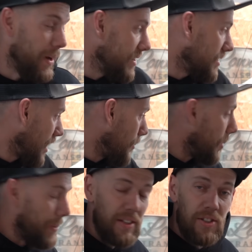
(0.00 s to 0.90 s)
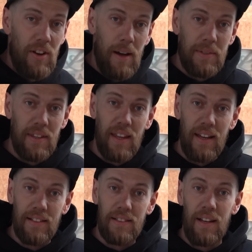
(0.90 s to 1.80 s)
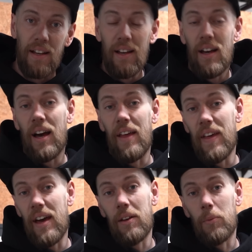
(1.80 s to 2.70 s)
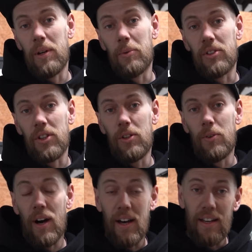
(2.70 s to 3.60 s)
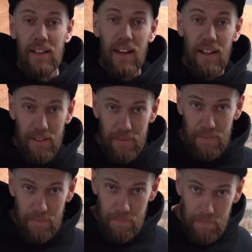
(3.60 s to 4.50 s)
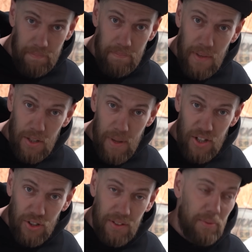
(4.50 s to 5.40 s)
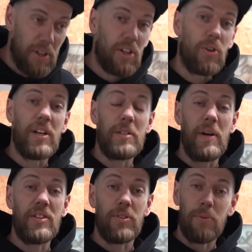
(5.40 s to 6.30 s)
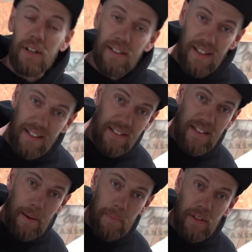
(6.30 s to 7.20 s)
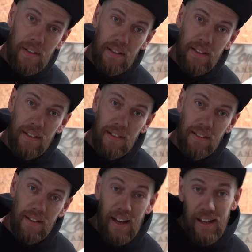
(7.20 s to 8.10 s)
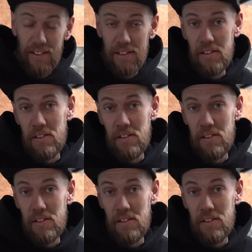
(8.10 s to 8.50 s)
bits, a couple of pinstripes and things, and then we will do a special. We're going to call it a special. We're going to take this camping, and